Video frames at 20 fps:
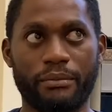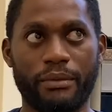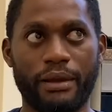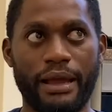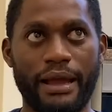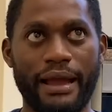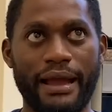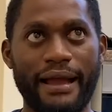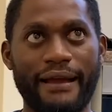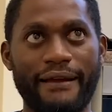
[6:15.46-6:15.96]

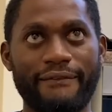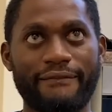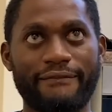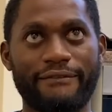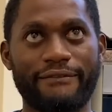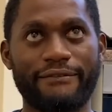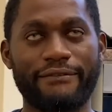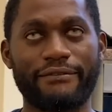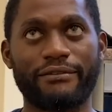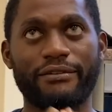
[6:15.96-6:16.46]
have,
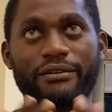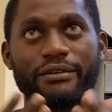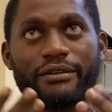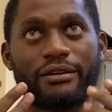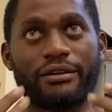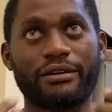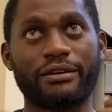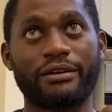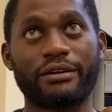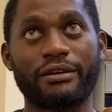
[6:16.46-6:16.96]

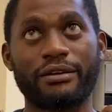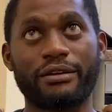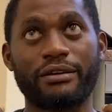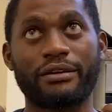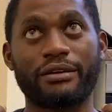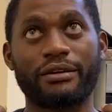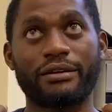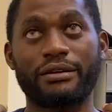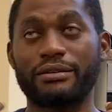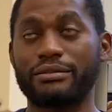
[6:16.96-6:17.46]

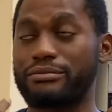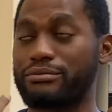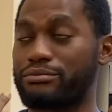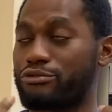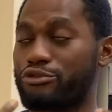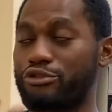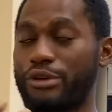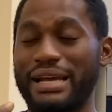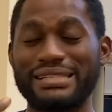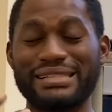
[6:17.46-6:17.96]

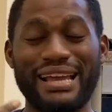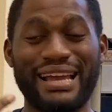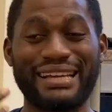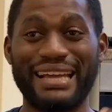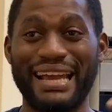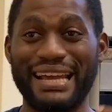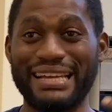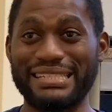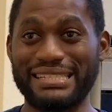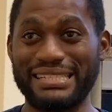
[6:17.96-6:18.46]
do I say, an
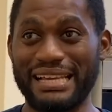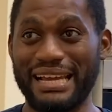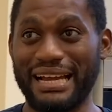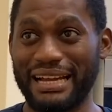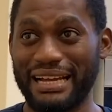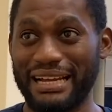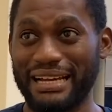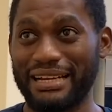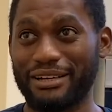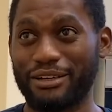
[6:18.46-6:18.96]

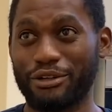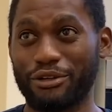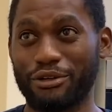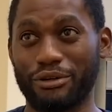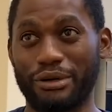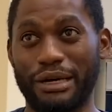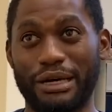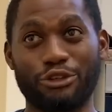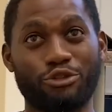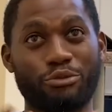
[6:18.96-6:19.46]
idea
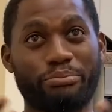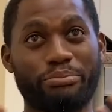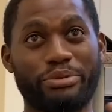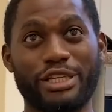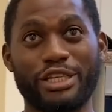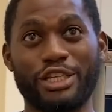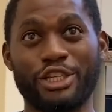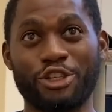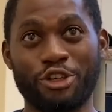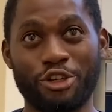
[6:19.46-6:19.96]
or an
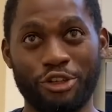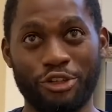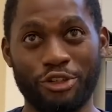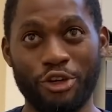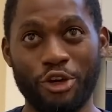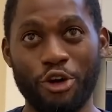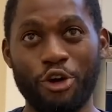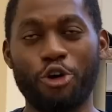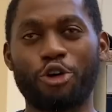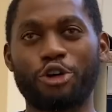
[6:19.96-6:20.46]
opinion,
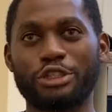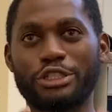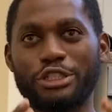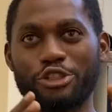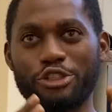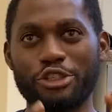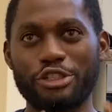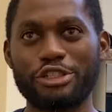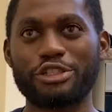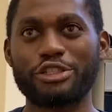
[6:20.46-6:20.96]
or
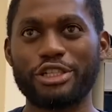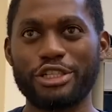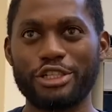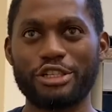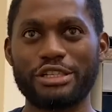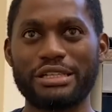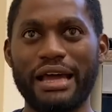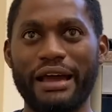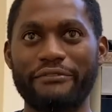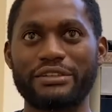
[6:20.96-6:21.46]
they
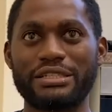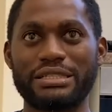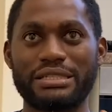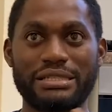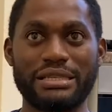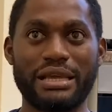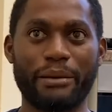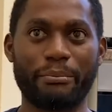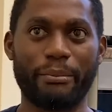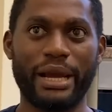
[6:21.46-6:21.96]
just have it in
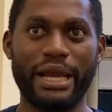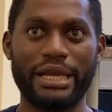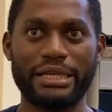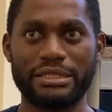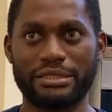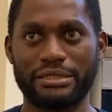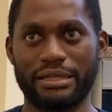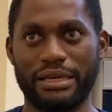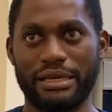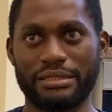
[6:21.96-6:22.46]
their
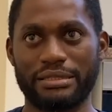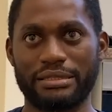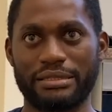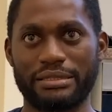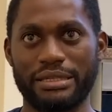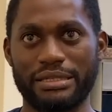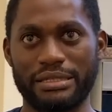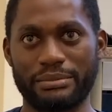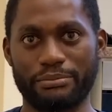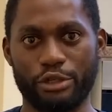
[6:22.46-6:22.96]
mind that
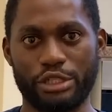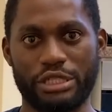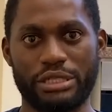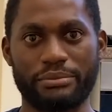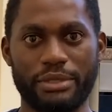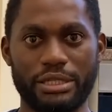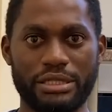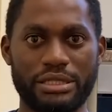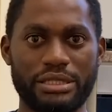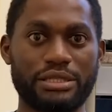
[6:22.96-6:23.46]
there's a
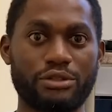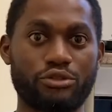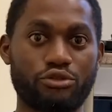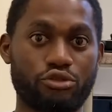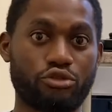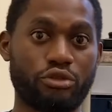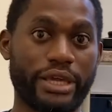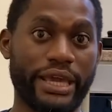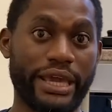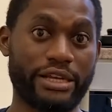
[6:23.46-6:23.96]
possibility they will
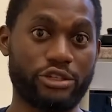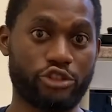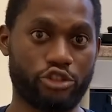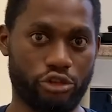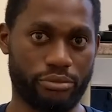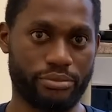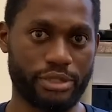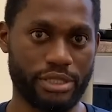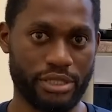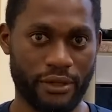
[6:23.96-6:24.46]
do care
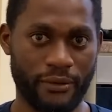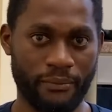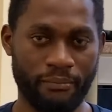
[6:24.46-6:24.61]
jobs.